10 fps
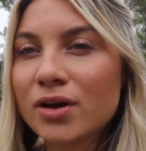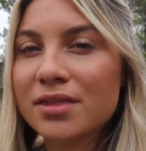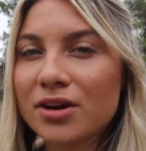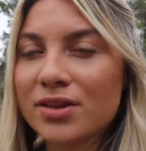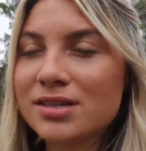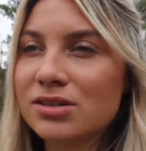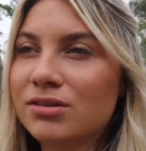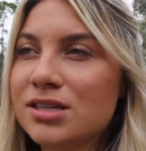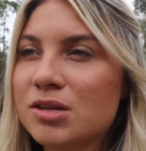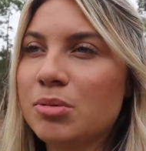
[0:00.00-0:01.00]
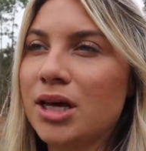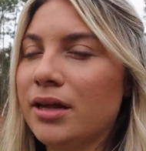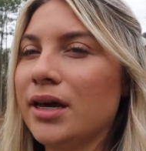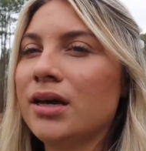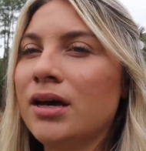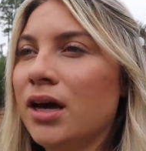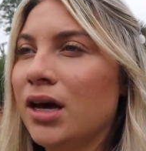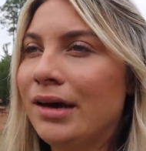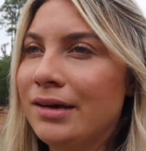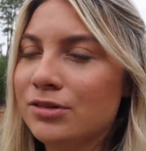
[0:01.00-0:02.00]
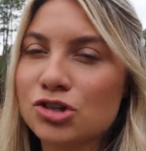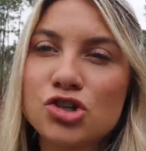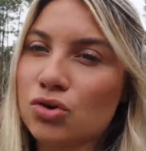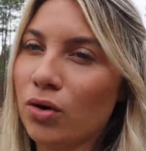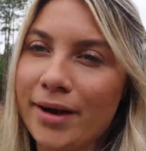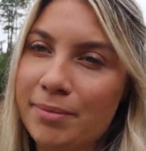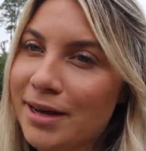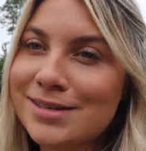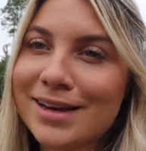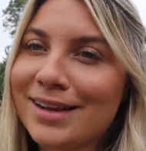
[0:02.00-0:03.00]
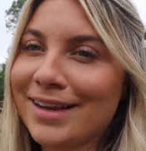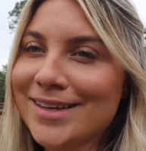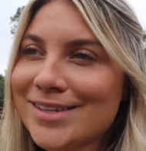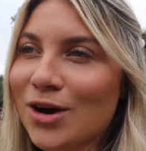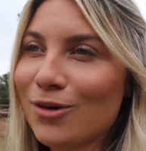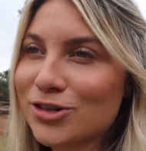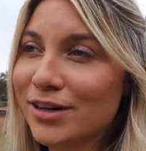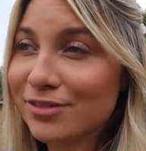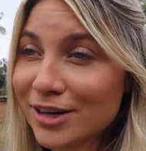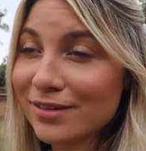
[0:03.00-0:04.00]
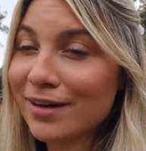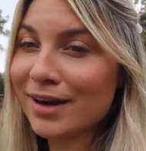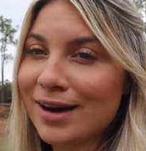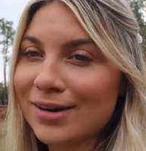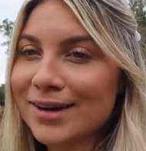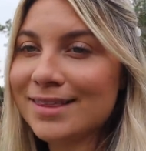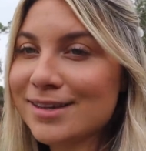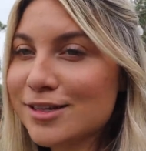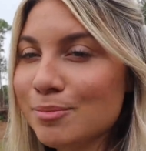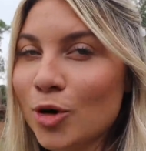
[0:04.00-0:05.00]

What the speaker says: right there that still need to be like destroyed basically. So we're trying to figure that out at this